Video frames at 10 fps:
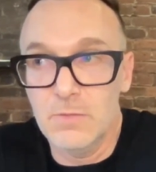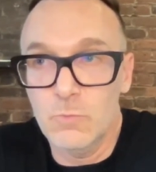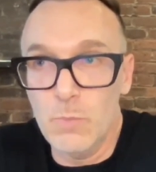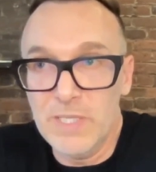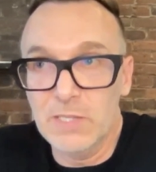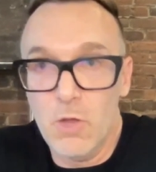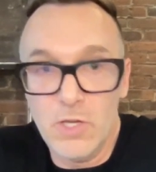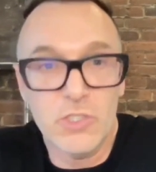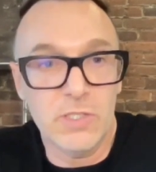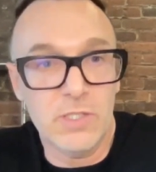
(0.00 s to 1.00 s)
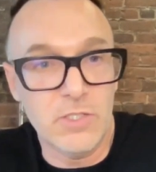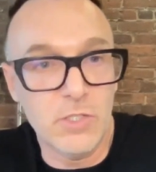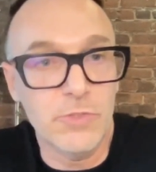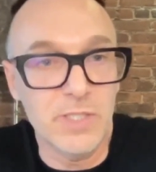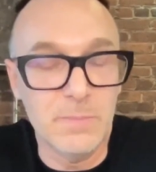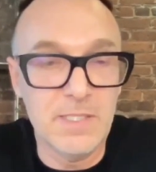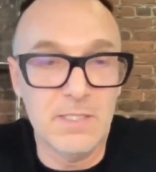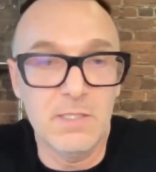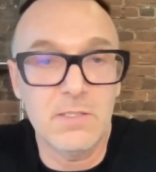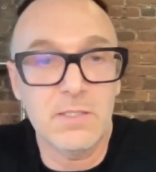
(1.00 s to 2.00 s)
when we launched the consulting
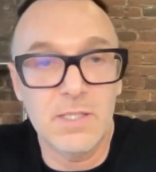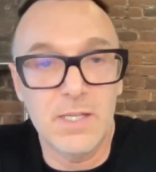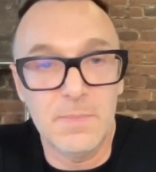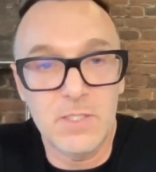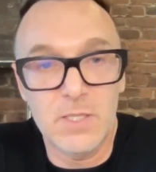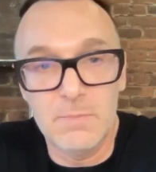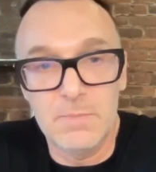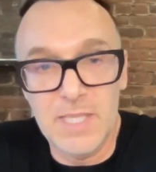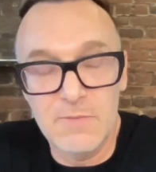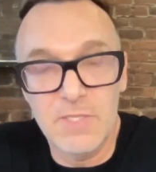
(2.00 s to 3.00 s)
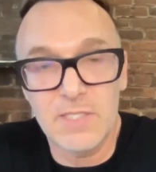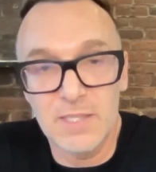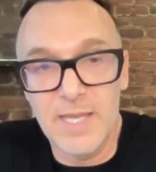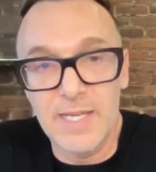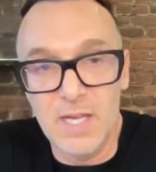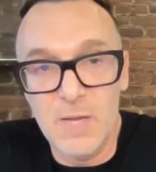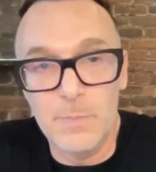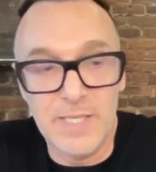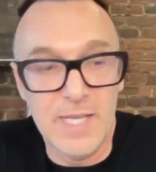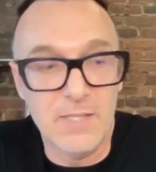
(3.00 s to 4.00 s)
business. Um, it gives us a leg up
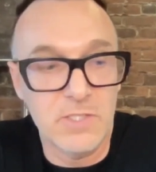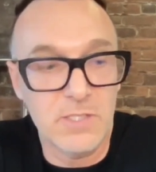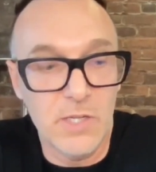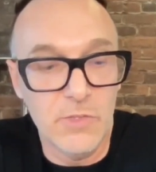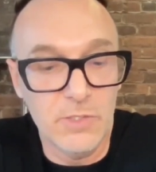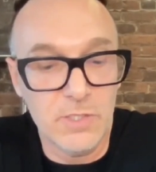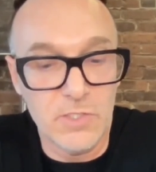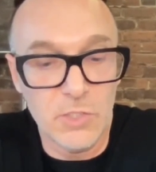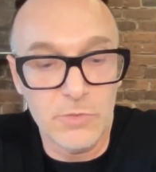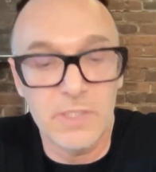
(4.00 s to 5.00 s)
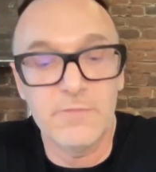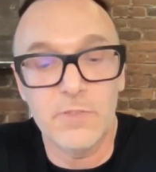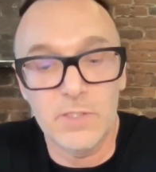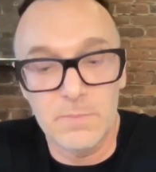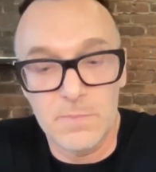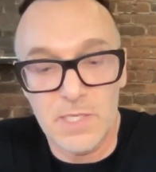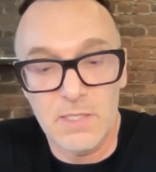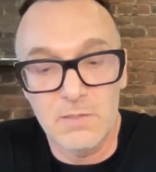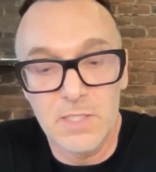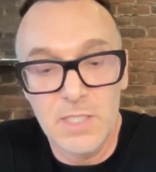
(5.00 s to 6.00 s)
against other consulting firms
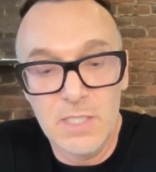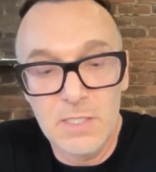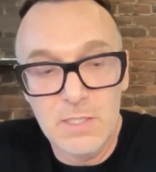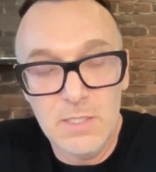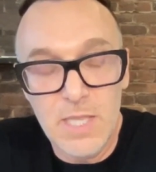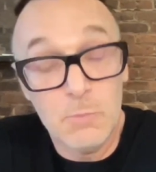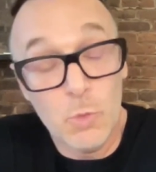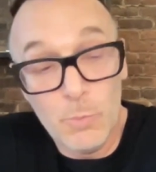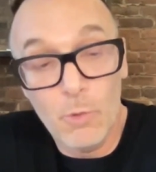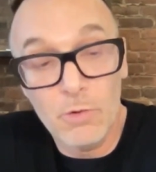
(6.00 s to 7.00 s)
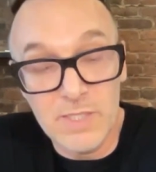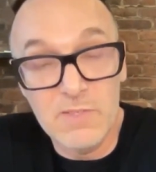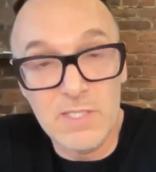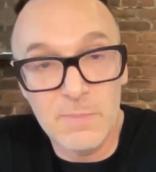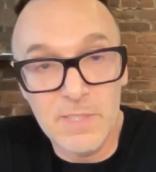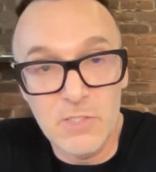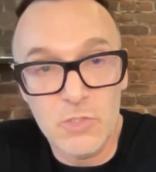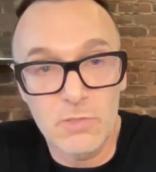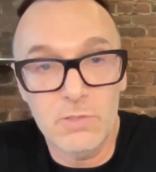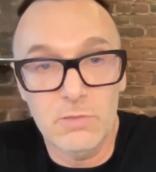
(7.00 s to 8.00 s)
and, mm-hmm. and more importantly, even some of the
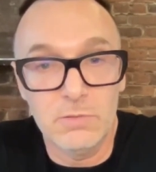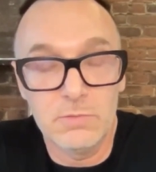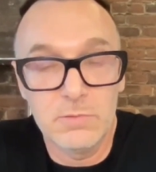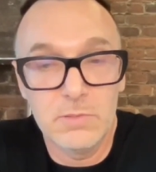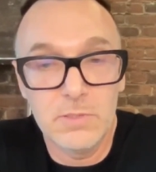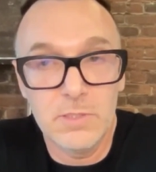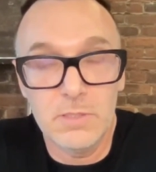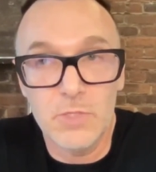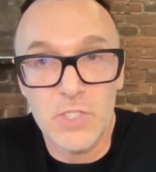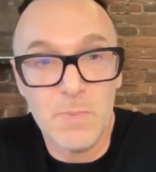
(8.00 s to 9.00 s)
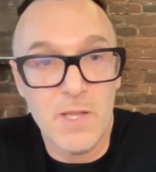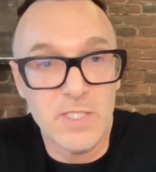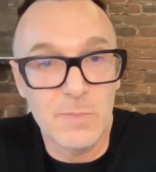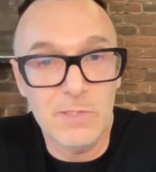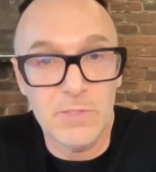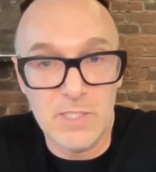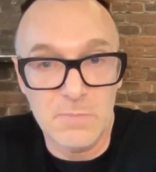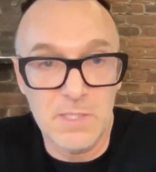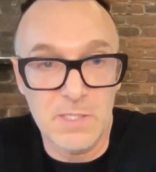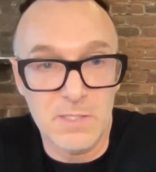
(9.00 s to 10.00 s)
internal responsibilities
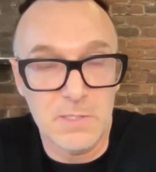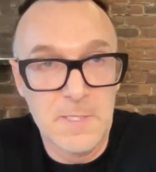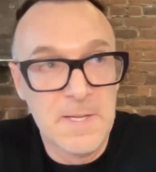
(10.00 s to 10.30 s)
because